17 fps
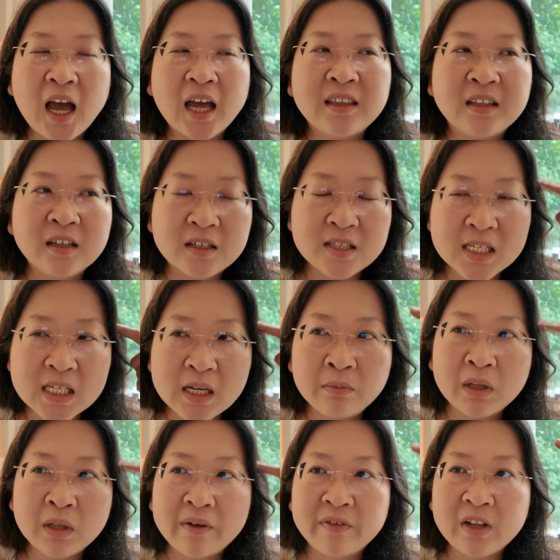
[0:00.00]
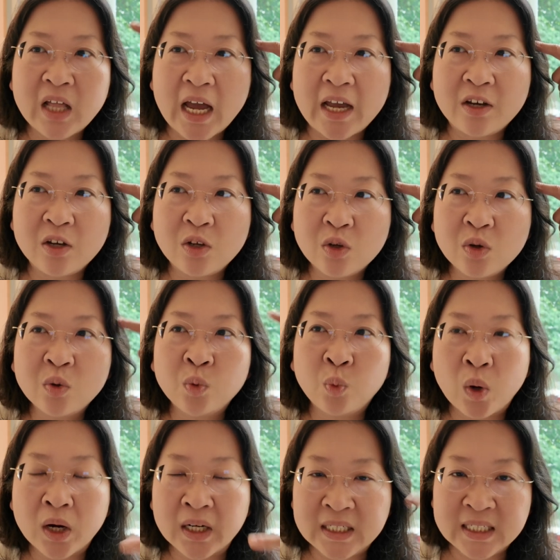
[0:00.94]
I think on some level I knew
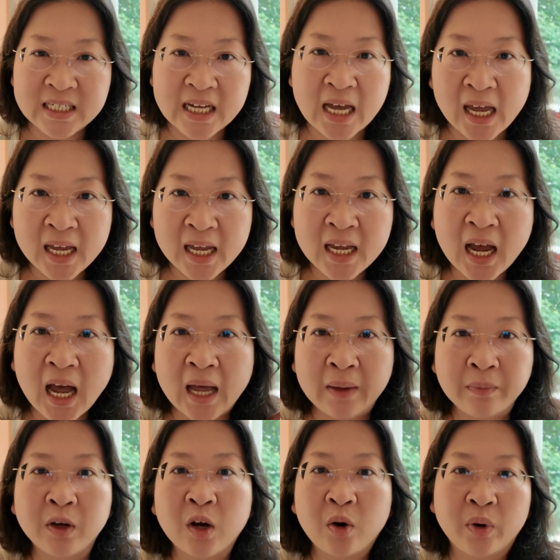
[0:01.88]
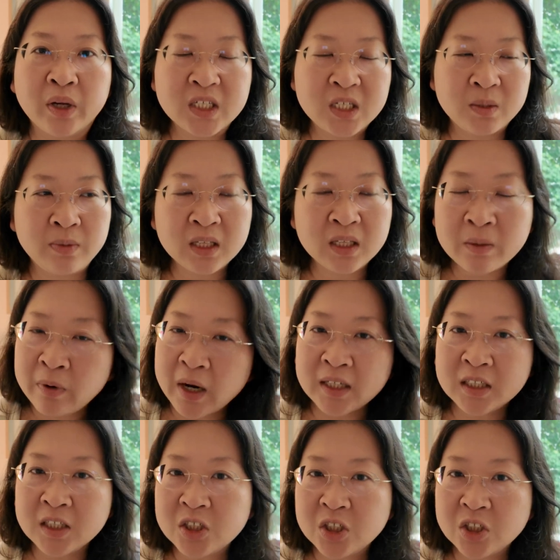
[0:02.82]
one day I'm going to be the
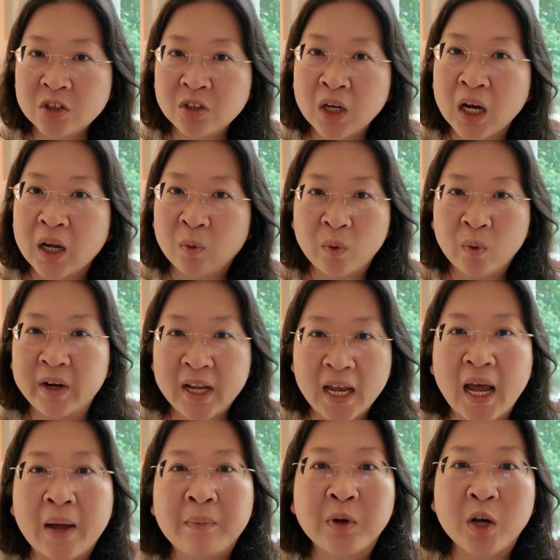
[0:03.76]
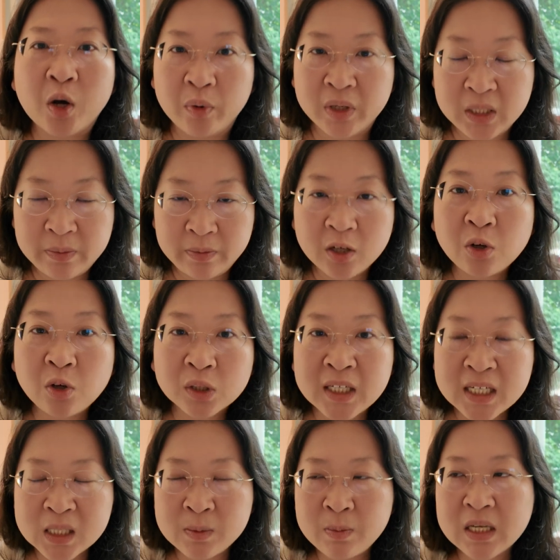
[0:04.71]
practitioner and one day I'm going to be
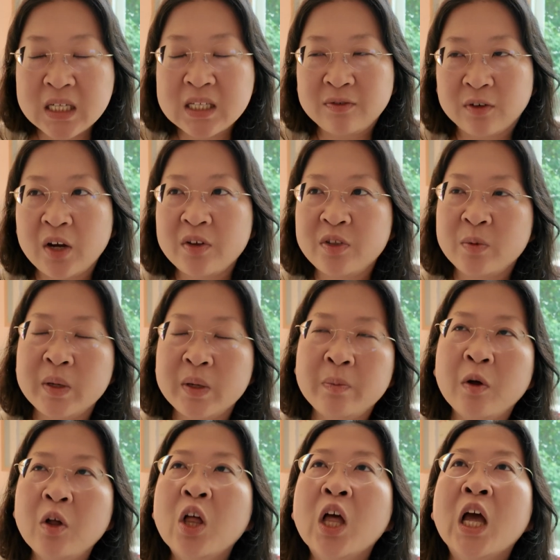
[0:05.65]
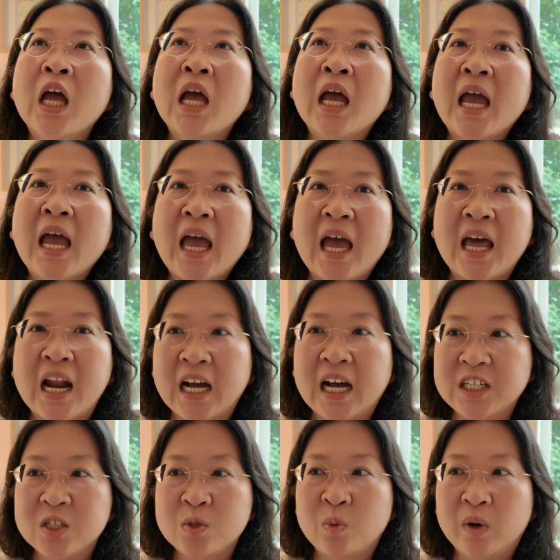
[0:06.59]
holding space for other people. And
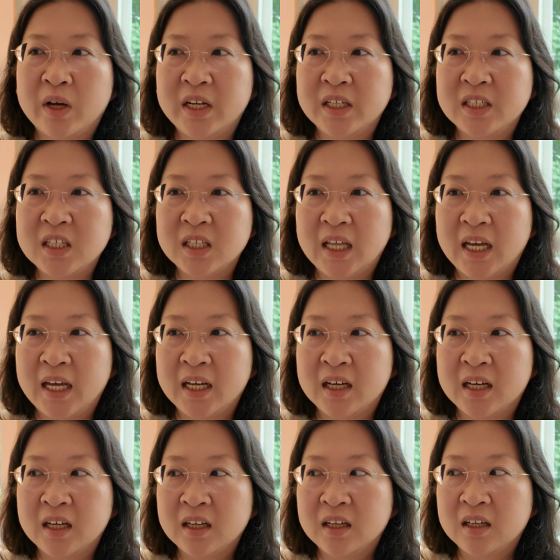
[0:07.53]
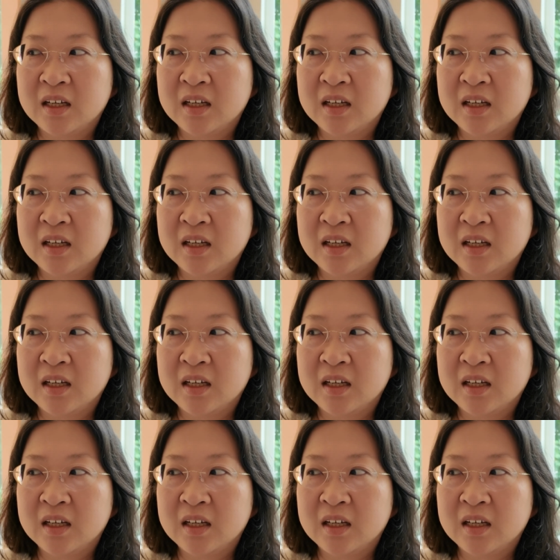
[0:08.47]
I just wanted to like,